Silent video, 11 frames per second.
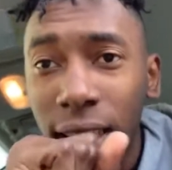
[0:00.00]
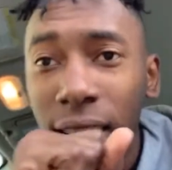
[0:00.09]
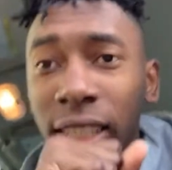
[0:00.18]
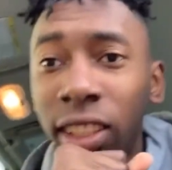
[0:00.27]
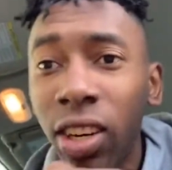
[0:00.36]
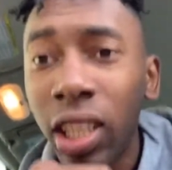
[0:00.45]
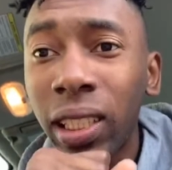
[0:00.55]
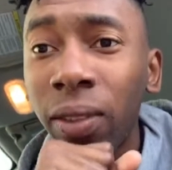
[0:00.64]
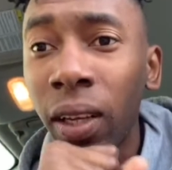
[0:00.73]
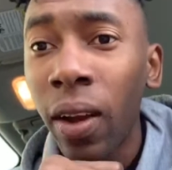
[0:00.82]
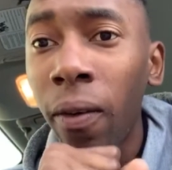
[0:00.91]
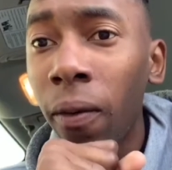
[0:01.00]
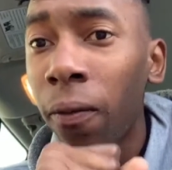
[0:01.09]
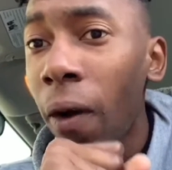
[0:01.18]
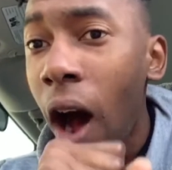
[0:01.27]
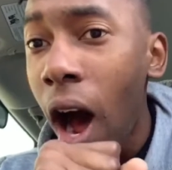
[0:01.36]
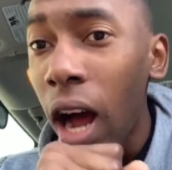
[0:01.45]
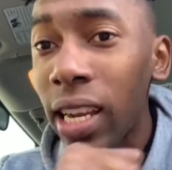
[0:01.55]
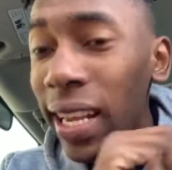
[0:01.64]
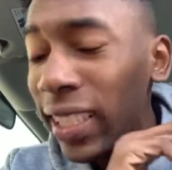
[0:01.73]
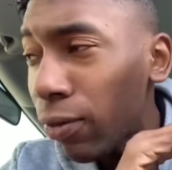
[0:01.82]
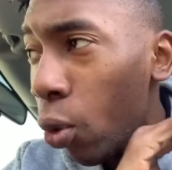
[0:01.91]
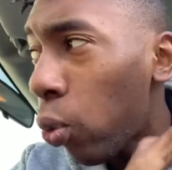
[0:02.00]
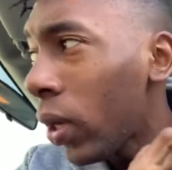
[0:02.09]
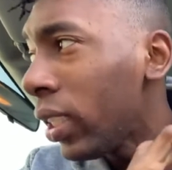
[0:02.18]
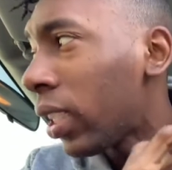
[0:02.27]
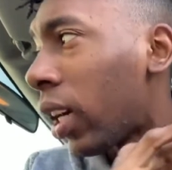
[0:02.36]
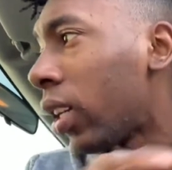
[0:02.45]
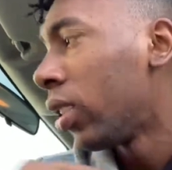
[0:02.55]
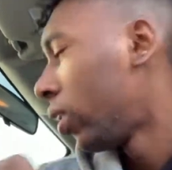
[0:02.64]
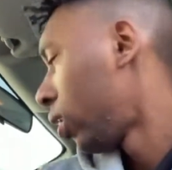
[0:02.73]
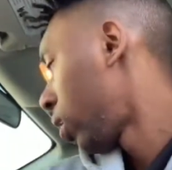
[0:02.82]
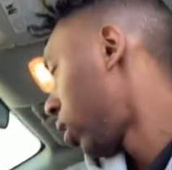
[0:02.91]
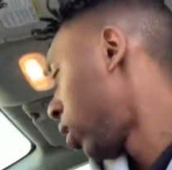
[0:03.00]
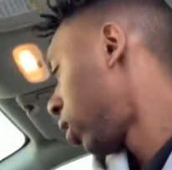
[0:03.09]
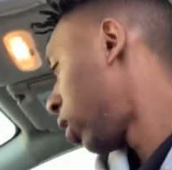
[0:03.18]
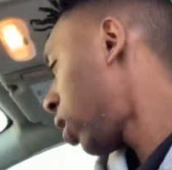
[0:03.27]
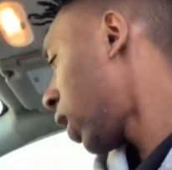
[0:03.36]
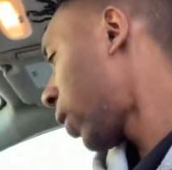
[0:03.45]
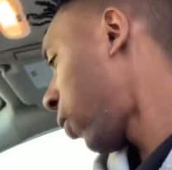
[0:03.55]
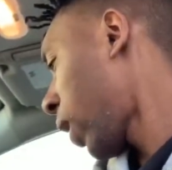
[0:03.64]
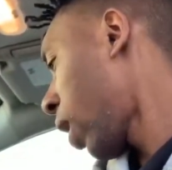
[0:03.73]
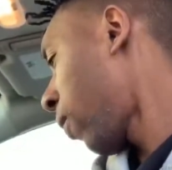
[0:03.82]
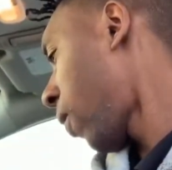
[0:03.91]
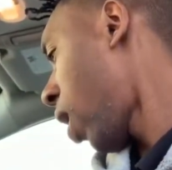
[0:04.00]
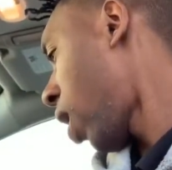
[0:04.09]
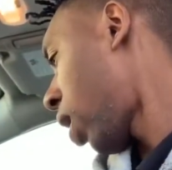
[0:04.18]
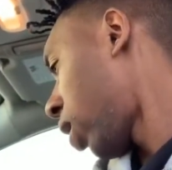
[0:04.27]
It's just fall, not even winter. Just freaking fall.